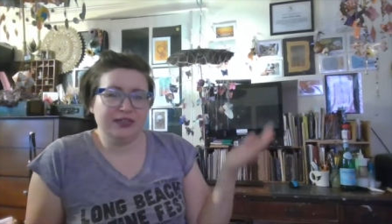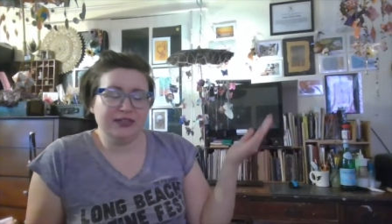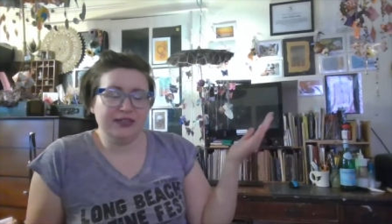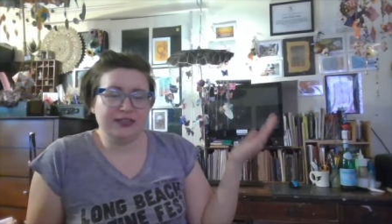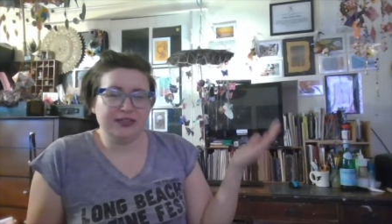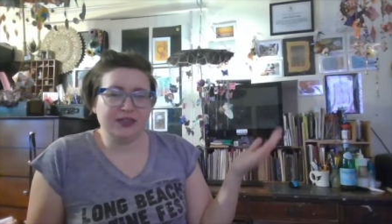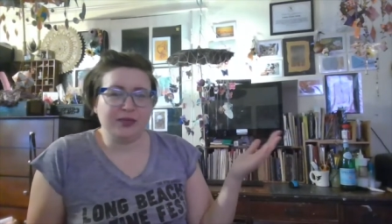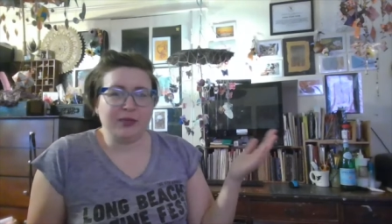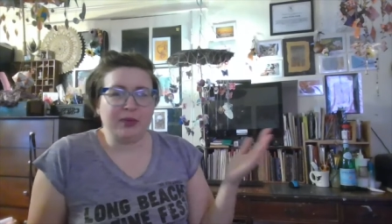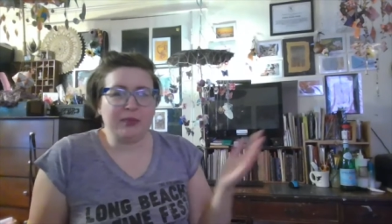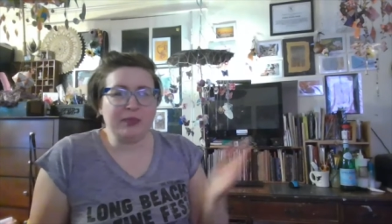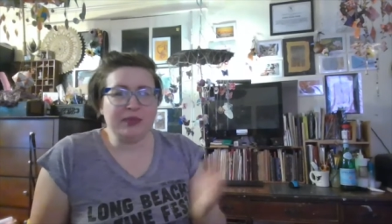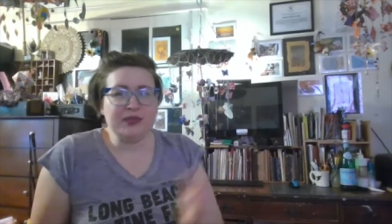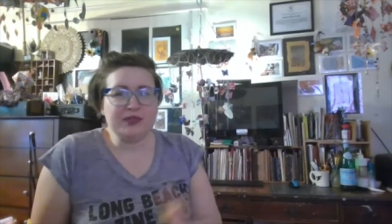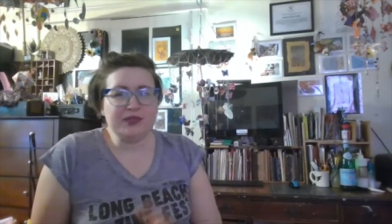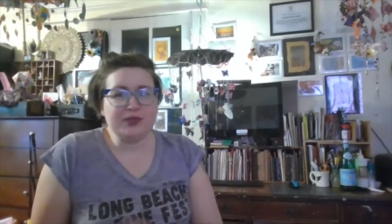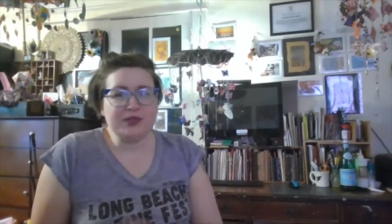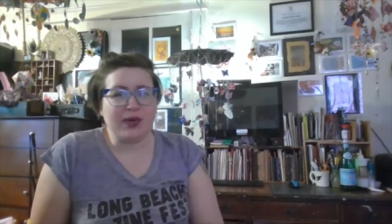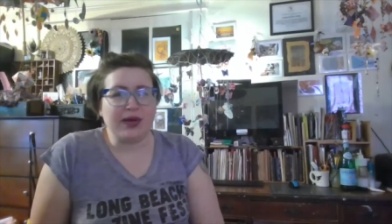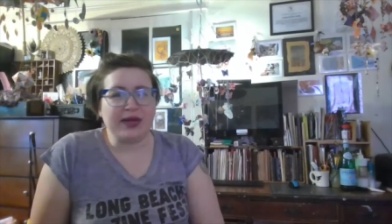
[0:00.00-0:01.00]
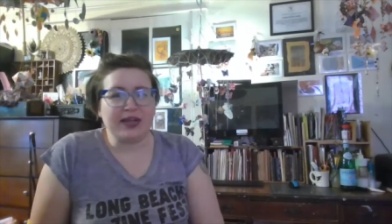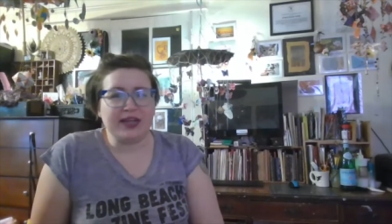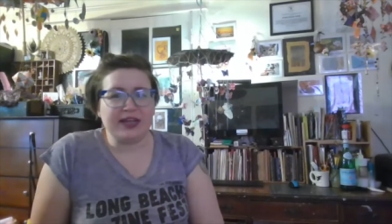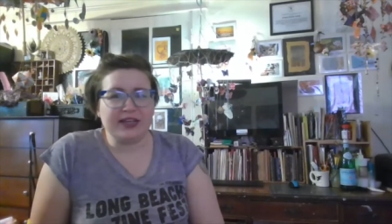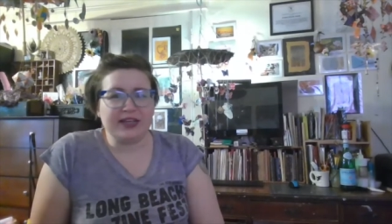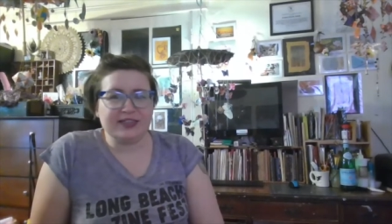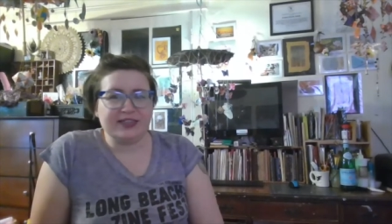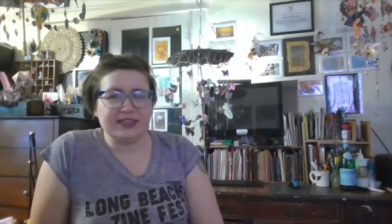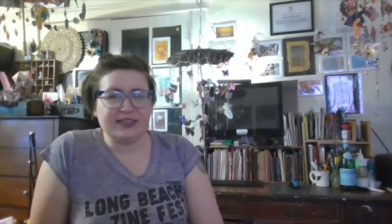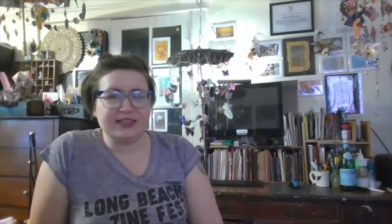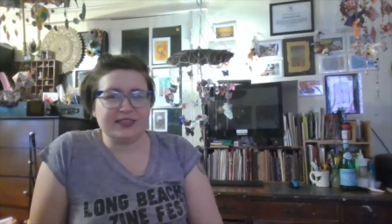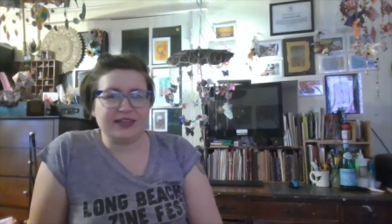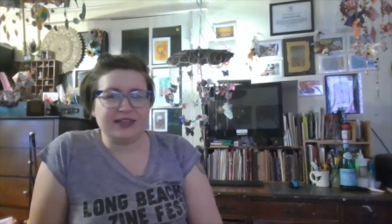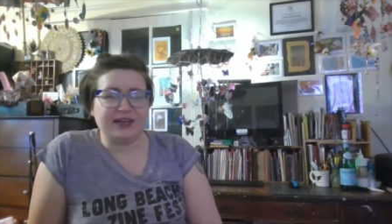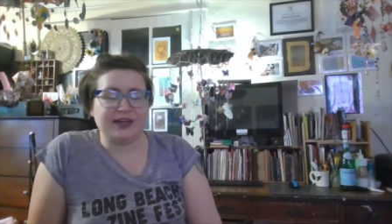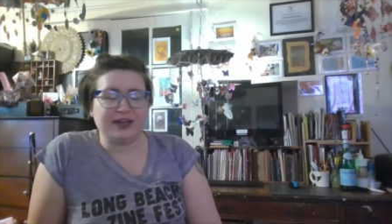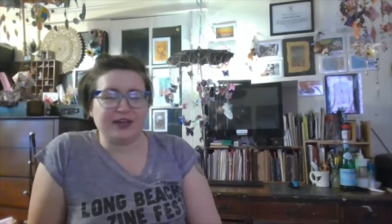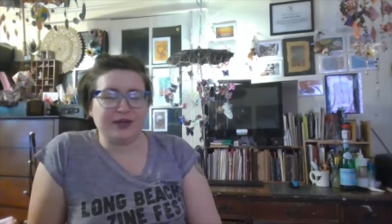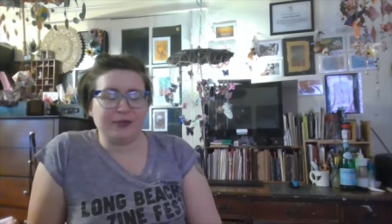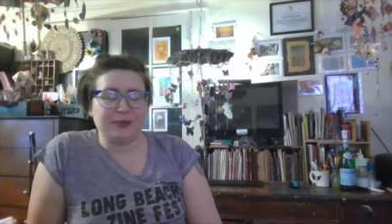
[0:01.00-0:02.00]
till my mid twenties.
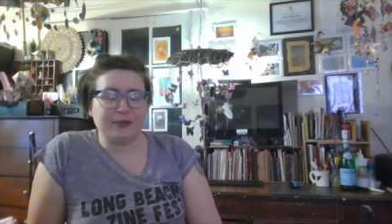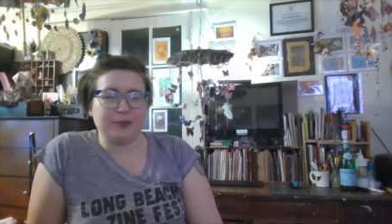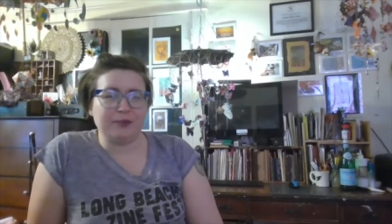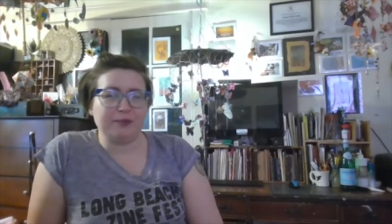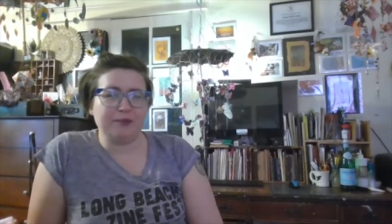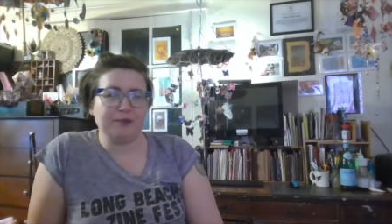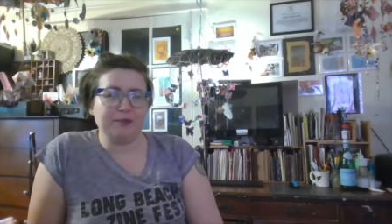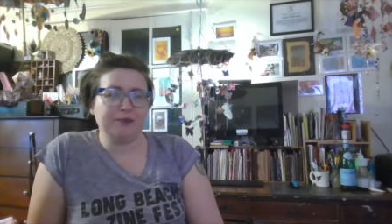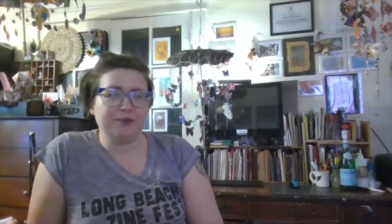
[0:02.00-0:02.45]
Um,